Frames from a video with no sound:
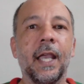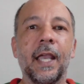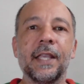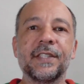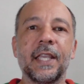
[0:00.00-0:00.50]

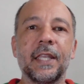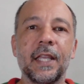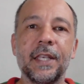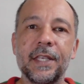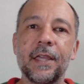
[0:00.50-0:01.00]
As yet
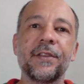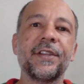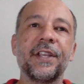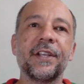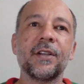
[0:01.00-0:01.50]
another
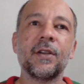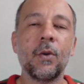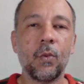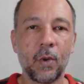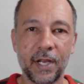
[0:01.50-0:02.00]
year
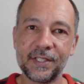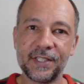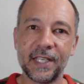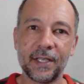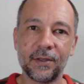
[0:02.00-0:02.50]
winds
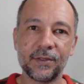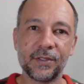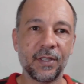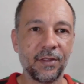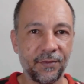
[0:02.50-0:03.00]
down
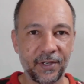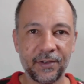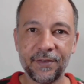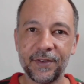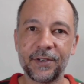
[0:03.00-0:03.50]
to the
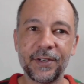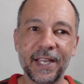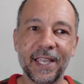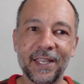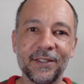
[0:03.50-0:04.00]
very, very
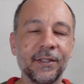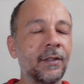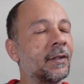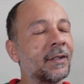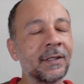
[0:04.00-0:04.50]
end,
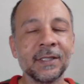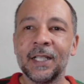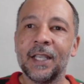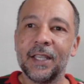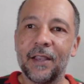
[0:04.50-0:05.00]

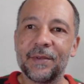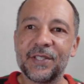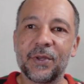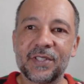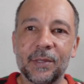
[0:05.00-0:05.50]
I've been
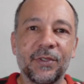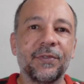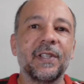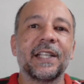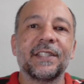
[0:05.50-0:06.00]
doing some
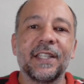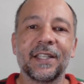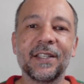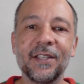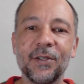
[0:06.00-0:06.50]

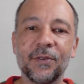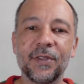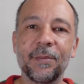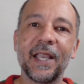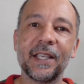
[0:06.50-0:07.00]
reflecting over
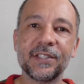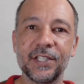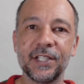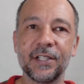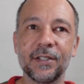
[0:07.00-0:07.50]
the past
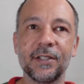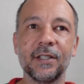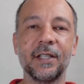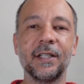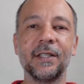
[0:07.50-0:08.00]
year
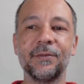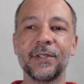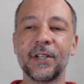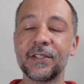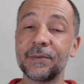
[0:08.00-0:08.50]
in
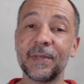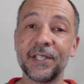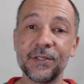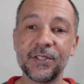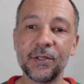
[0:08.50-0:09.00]
regards to my
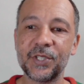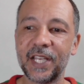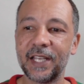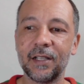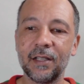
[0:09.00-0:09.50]
YouTube
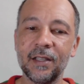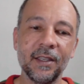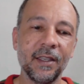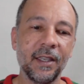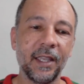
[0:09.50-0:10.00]
channel
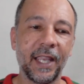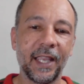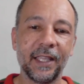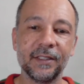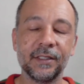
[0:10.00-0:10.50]

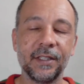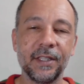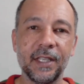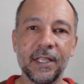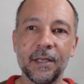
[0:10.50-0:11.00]
and
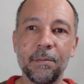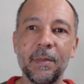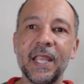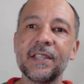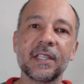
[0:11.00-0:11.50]
the
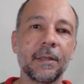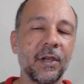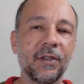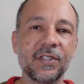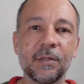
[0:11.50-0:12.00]
amazing
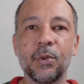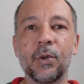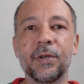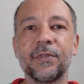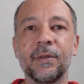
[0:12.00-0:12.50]
amount of
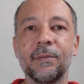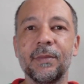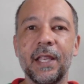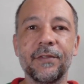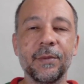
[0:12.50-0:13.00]
support from
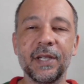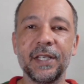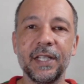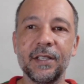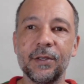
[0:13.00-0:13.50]

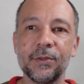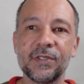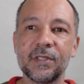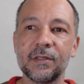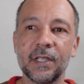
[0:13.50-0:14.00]
everybody
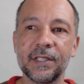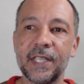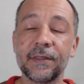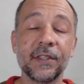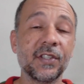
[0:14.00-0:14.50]
who's
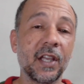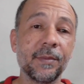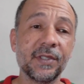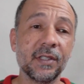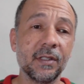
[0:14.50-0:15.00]
taken the
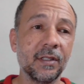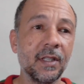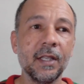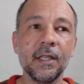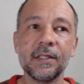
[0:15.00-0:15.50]
time to
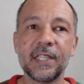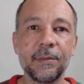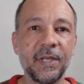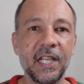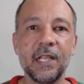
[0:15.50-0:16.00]
send
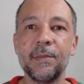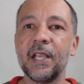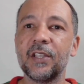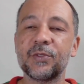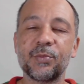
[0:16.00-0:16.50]
me
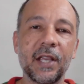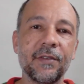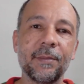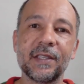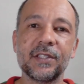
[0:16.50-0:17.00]
emails,
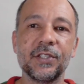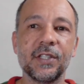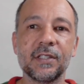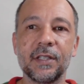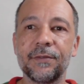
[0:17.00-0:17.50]
private
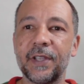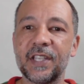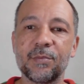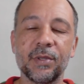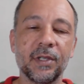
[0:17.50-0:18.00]
messages on
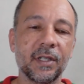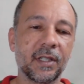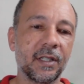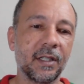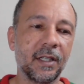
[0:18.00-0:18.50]

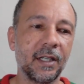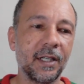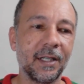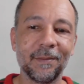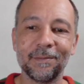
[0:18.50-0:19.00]

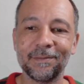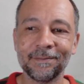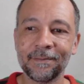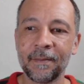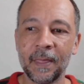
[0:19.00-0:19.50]
Facebook,
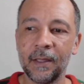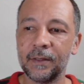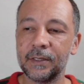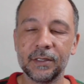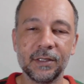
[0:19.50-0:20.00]

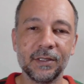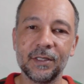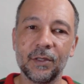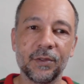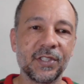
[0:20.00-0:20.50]

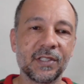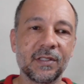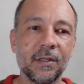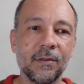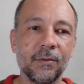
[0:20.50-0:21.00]
just
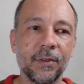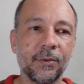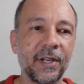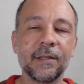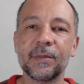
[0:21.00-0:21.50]
the
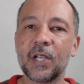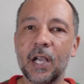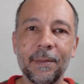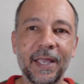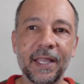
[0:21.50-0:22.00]
random
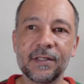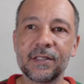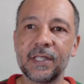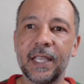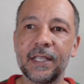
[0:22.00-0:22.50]

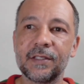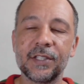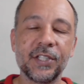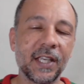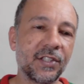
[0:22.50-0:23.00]
comments and
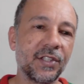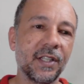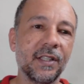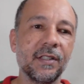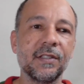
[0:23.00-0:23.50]

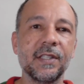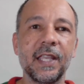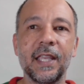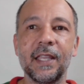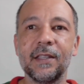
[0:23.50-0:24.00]
suggestions
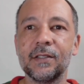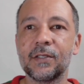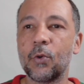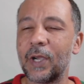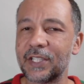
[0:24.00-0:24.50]
and
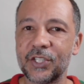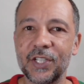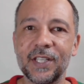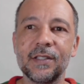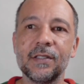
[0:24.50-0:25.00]

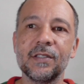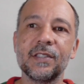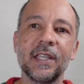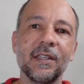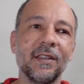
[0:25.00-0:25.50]
questions
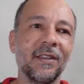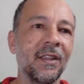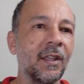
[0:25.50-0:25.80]
and